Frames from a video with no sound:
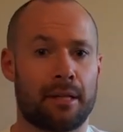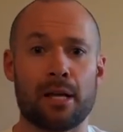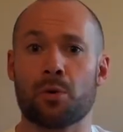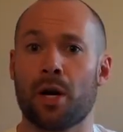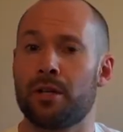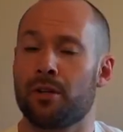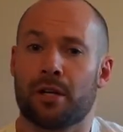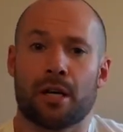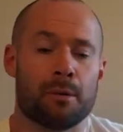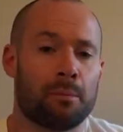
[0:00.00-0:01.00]
That's what I've
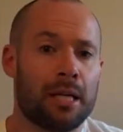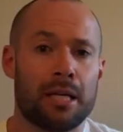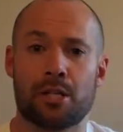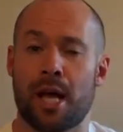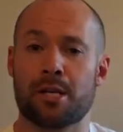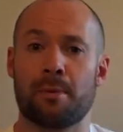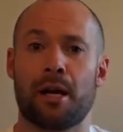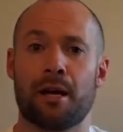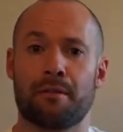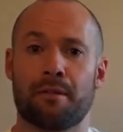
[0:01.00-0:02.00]
done, and it completely changed my
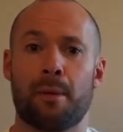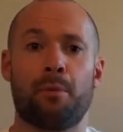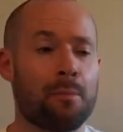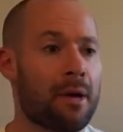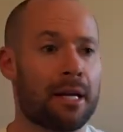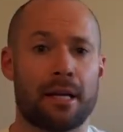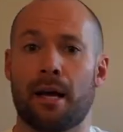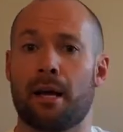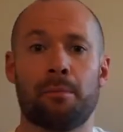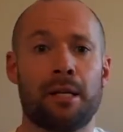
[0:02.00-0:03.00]
life. It put me on a
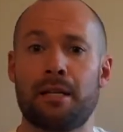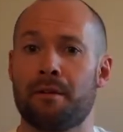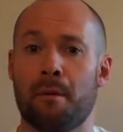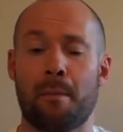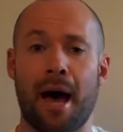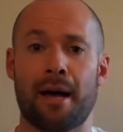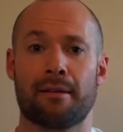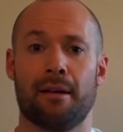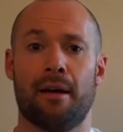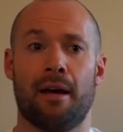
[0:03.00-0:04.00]
complete different path.